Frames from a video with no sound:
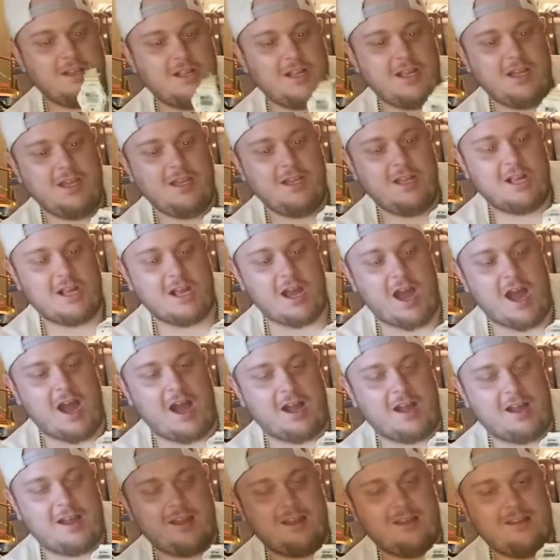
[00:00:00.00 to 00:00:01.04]
G Shock
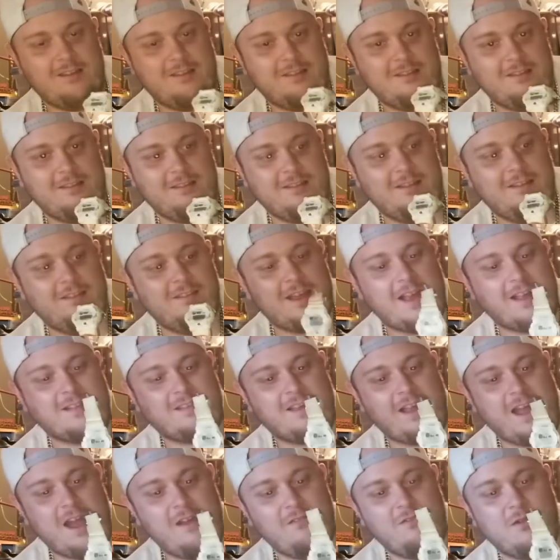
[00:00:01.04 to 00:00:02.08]
that's
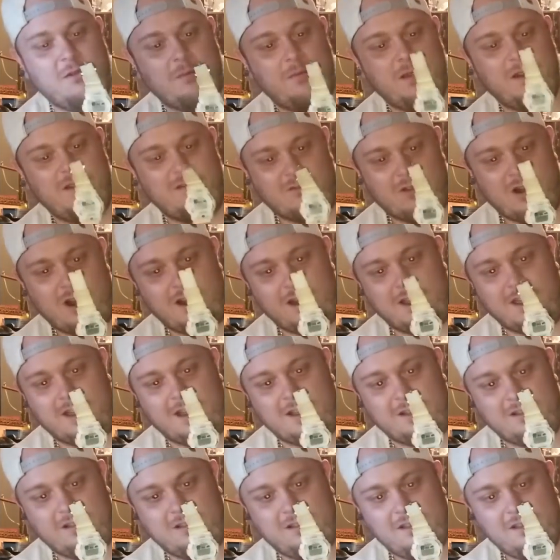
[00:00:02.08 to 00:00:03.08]
ever been running.